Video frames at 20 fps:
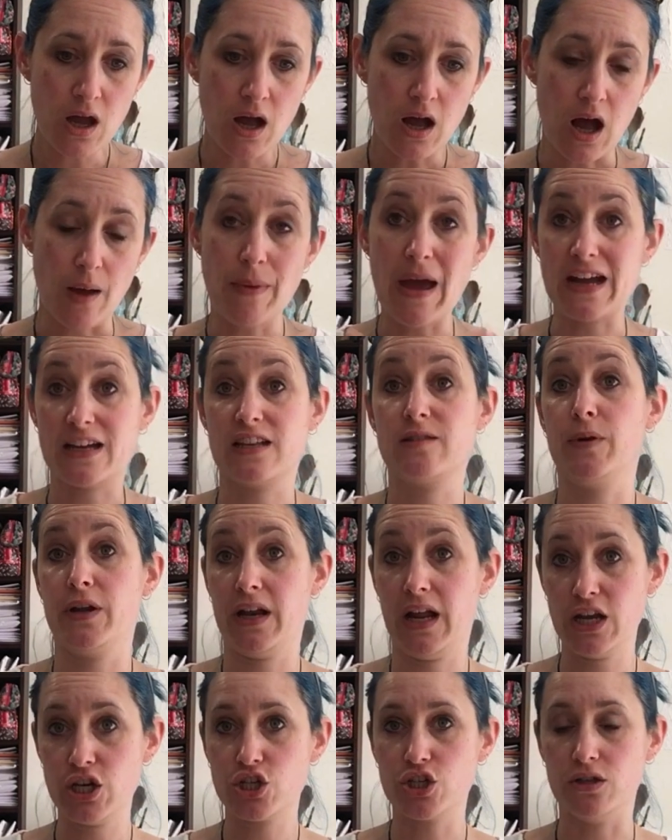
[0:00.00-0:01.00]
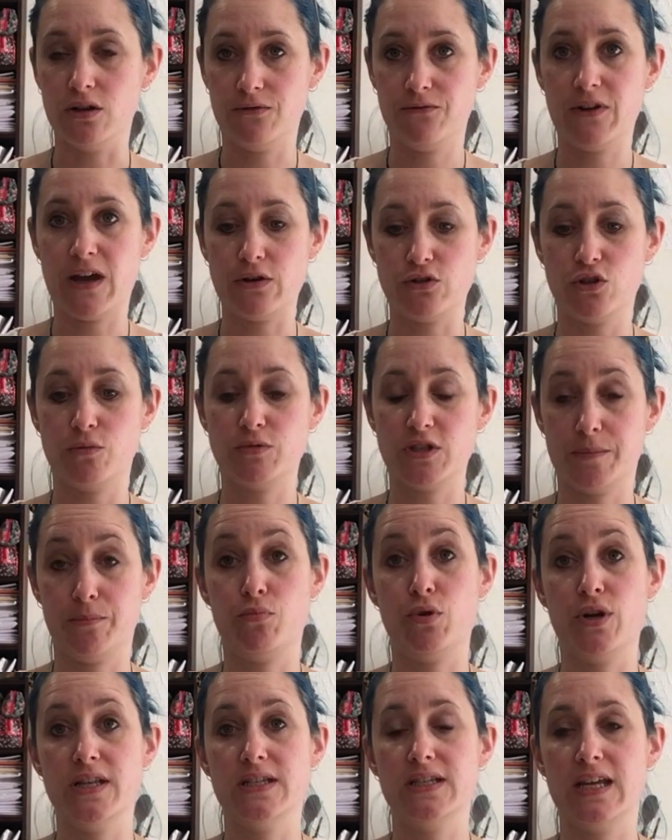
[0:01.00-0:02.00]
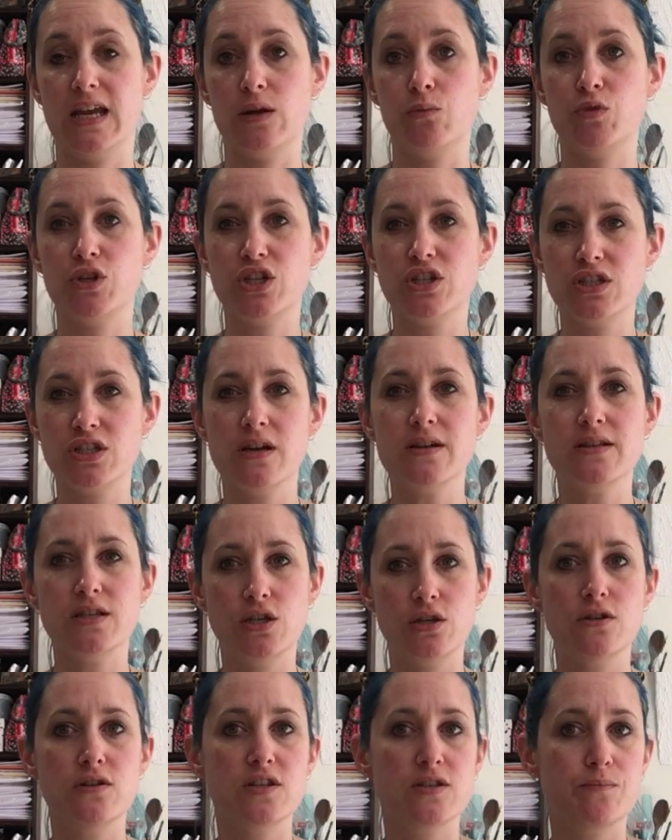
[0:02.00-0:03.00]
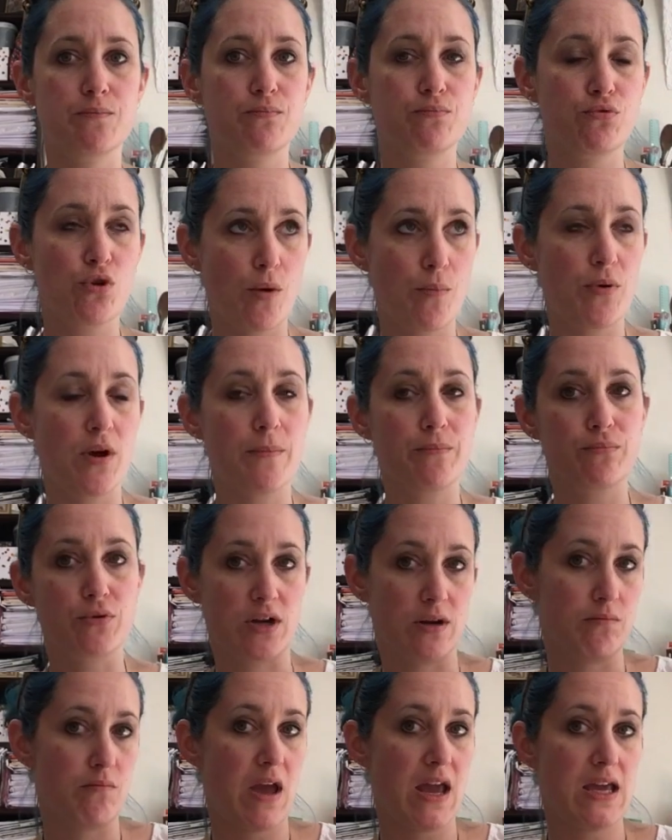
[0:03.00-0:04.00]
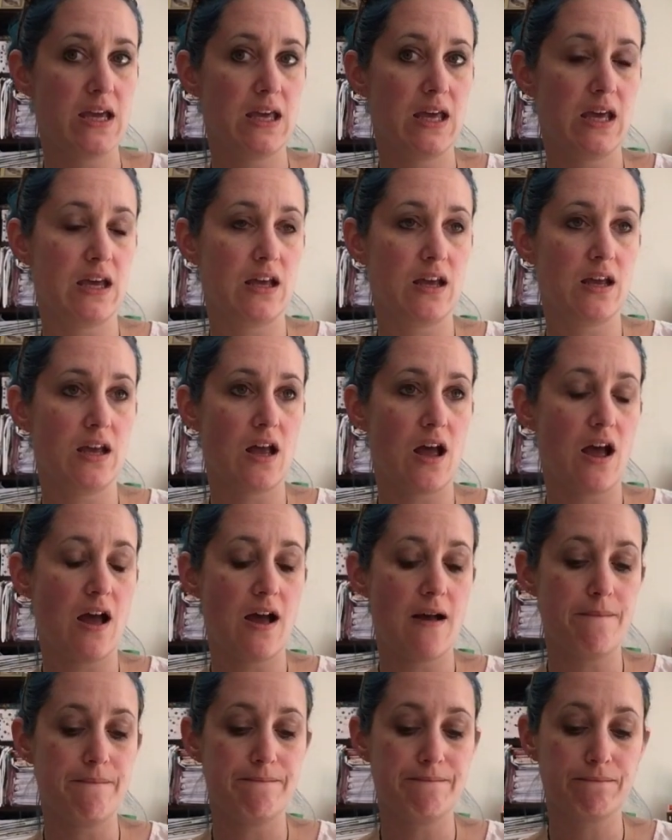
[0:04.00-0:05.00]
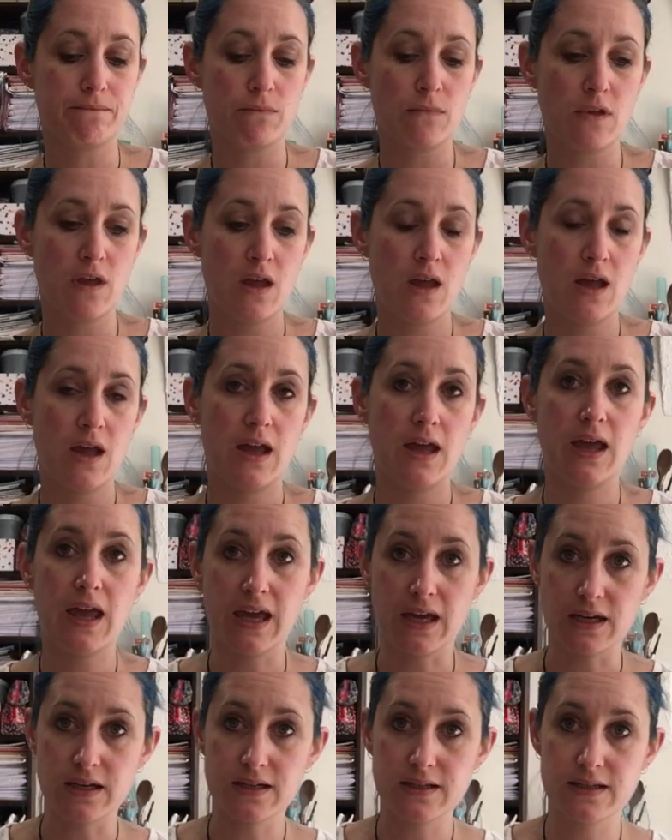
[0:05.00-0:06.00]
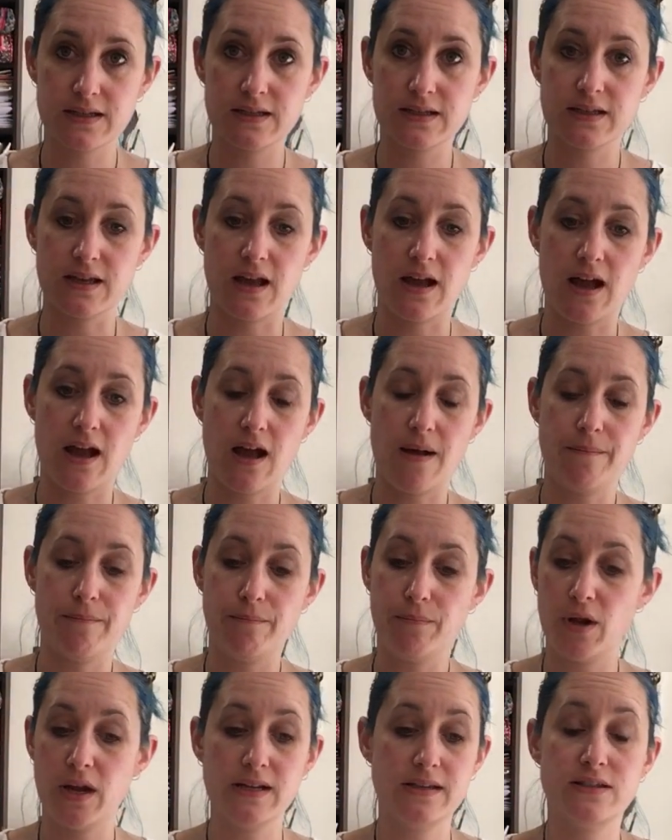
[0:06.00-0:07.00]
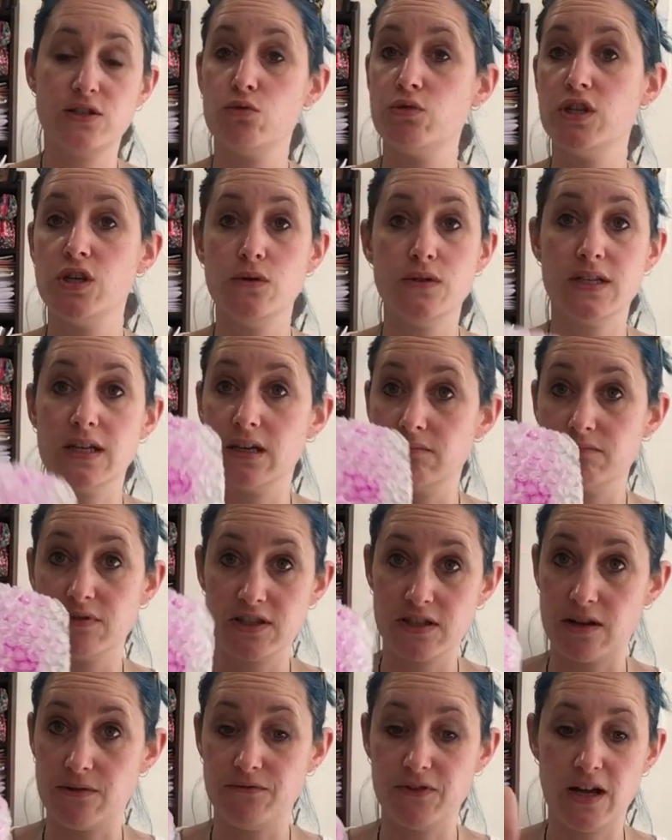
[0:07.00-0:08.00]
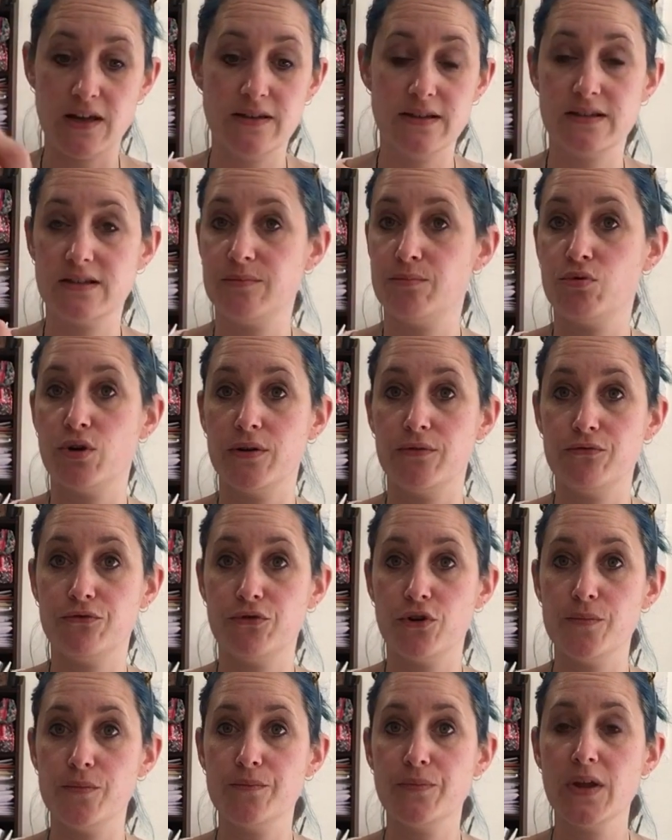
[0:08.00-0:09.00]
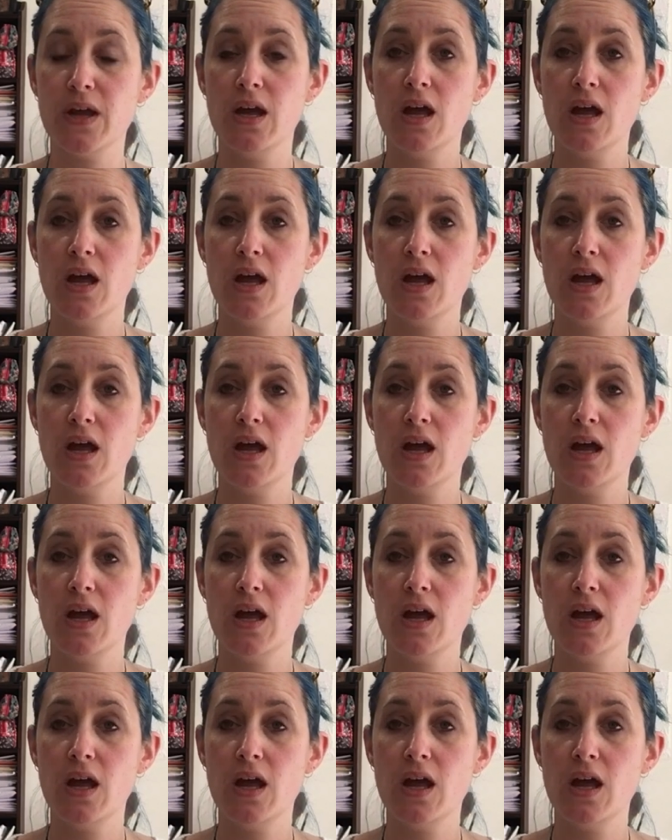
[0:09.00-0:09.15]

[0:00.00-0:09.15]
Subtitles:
an explanation of found object printing, which does use proper printmaking inks, but is still using stuff like this to print from.